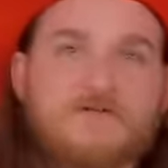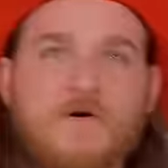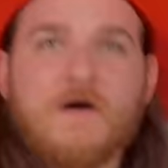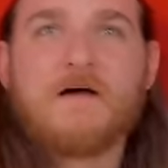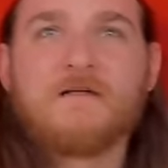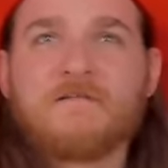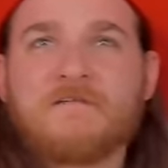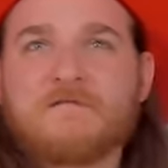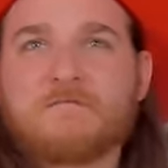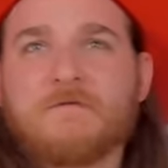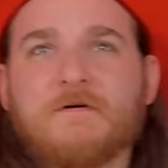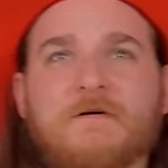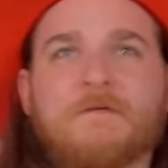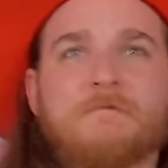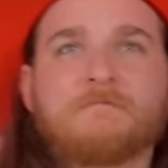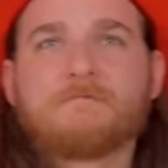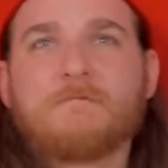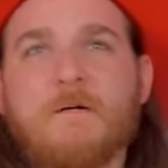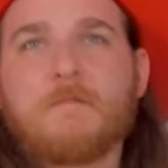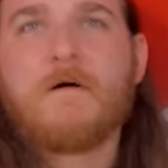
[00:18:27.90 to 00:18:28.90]
try this,
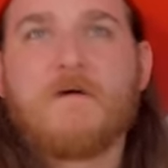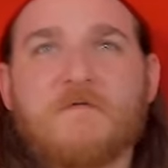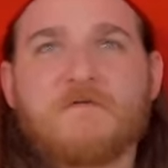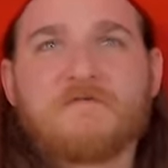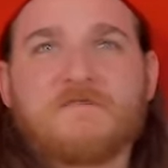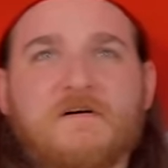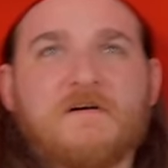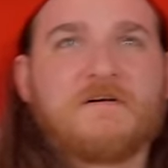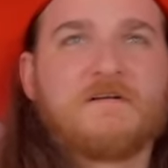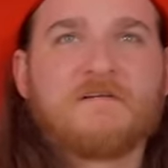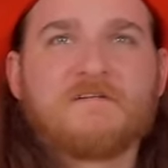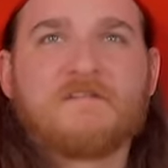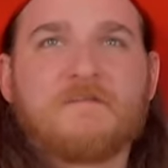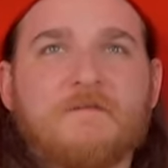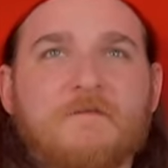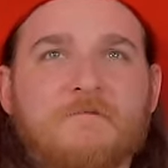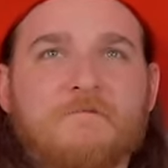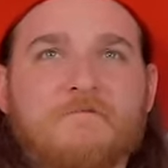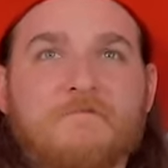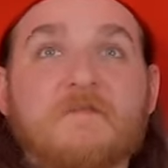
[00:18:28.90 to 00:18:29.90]
but my mouth is on it,
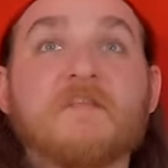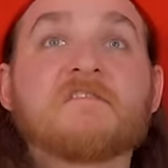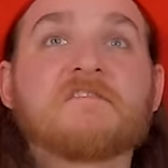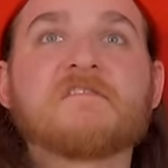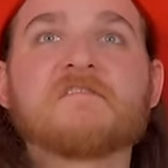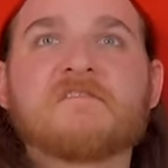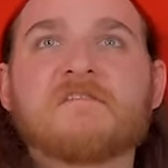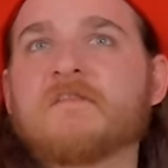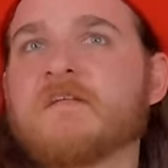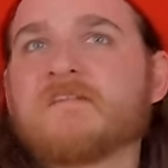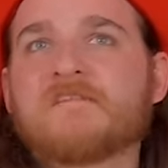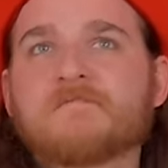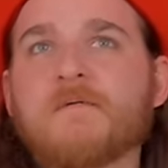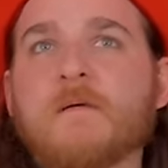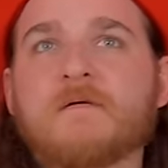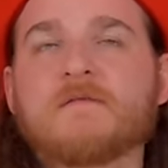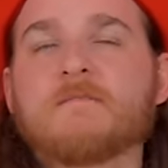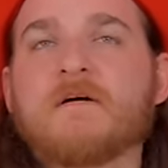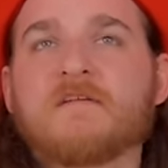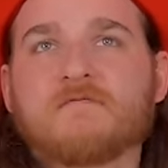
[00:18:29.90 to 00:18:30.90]
so. This is this is
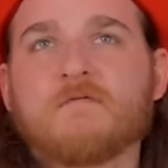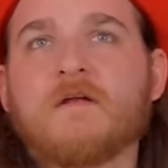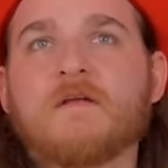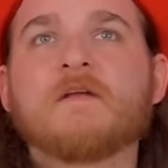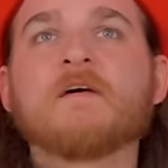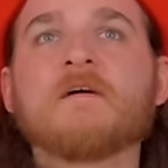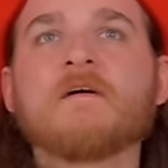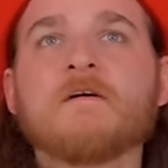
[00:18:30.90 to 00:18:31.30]
probably the best one.